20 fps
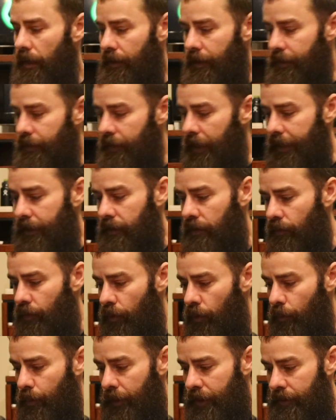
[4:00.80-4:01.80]
these next
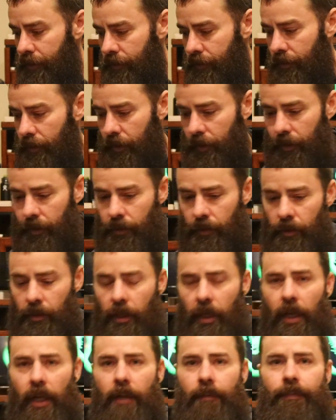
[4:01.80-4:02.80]
few pieces of
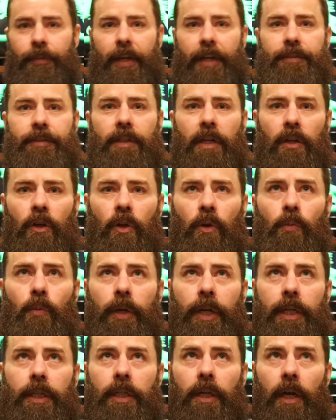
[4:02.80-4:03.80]
gear I sent home
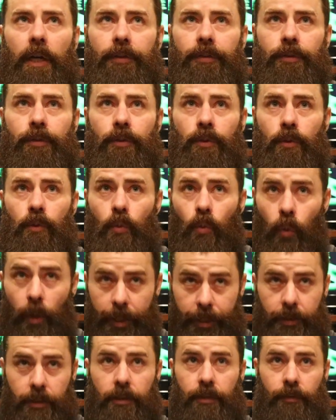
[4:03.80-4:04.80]
when I got to
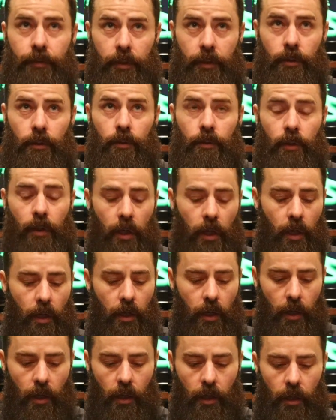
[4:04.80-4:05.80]
Waitsfield.
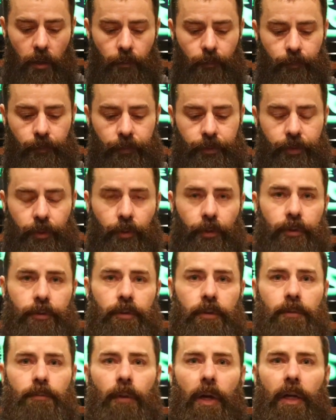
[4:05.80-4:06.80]
So
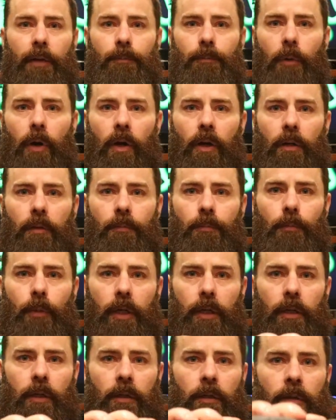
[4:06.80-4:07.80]
this is my
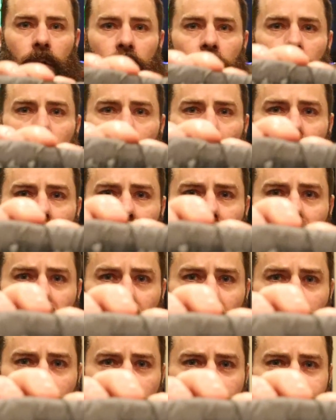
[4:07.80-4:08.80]
Montbell
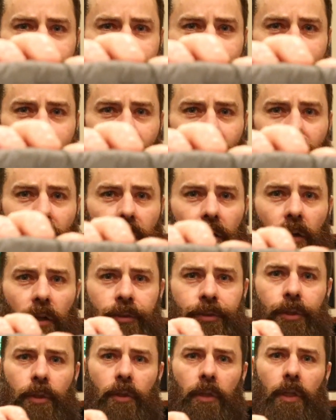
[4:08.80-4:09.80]

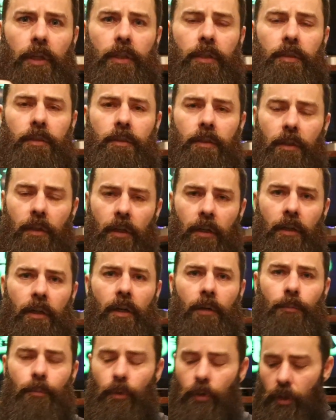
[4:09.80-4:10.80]
ultralight
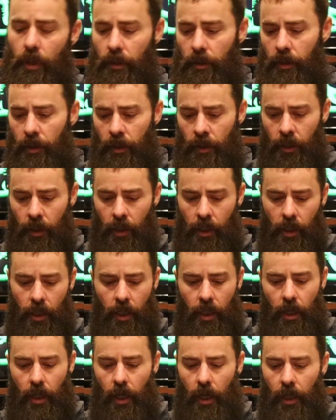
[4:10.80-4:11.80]
umbrella.
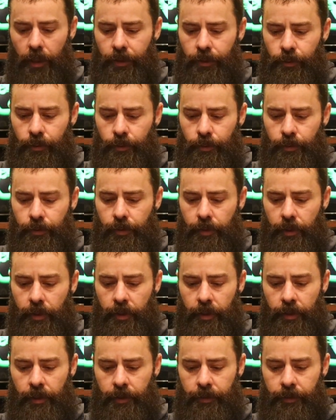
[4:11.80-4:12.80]
I used
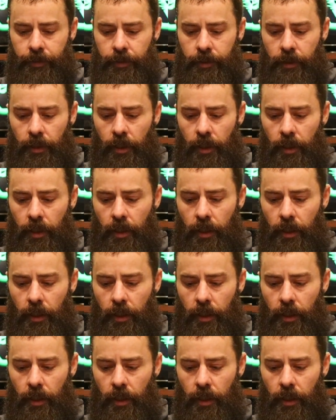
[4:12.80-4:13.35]
this,